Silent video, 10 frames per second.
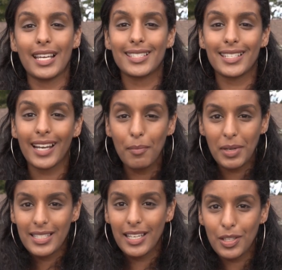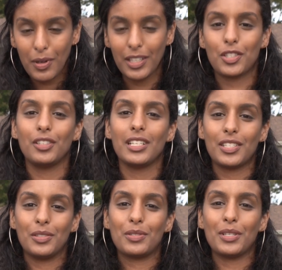sites that I'm going to take you on a journey
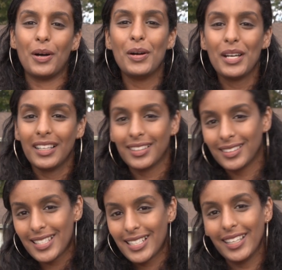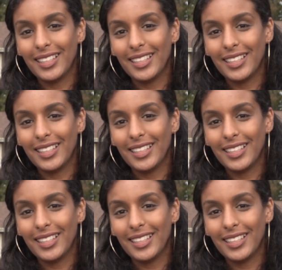to. So let's dig